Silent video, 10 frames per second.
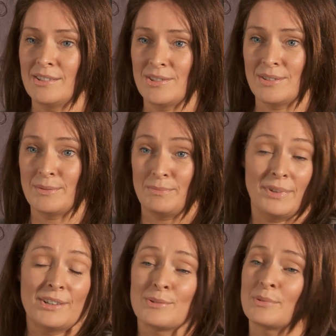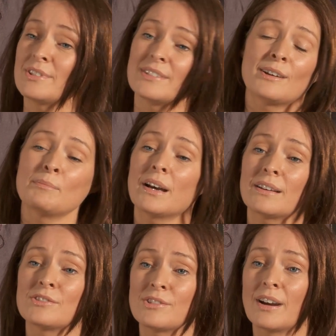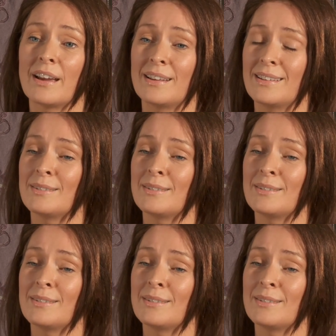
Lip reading: I just wanted to come back and try it.